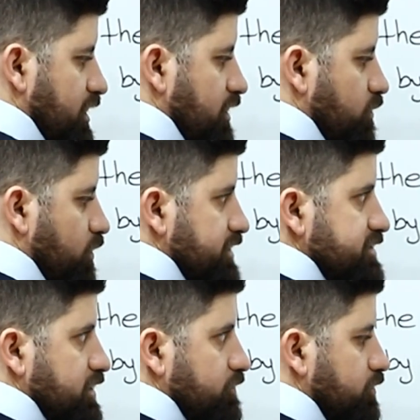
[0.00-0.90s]
f1
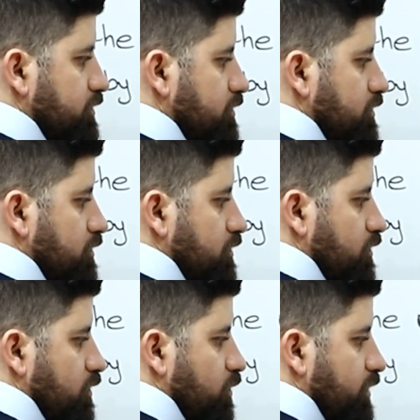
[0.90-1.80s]
is equal
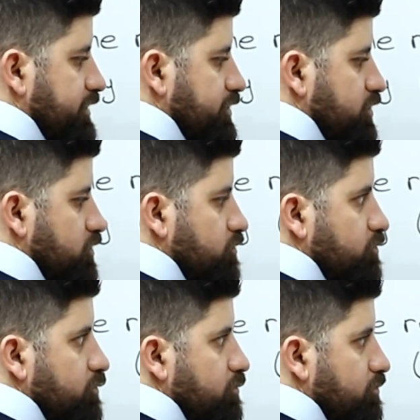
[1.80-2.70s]
1 cube
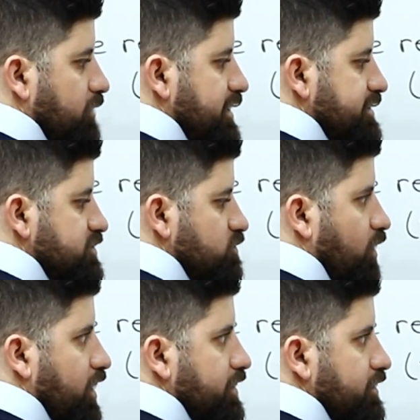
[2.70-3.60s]
minus
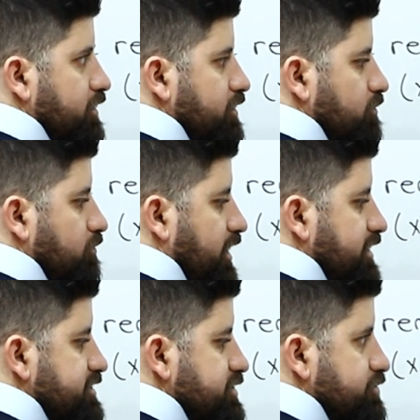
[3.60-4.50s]
1
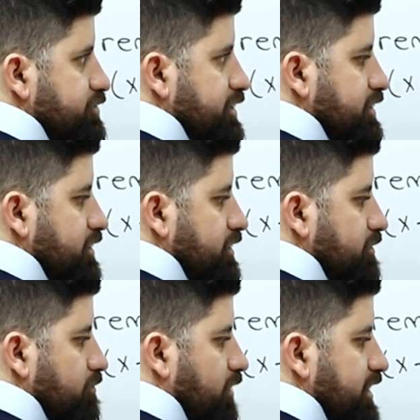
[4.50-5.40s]
minus 3
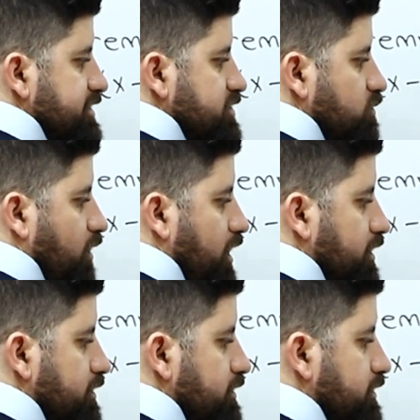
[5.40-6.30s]
minus 1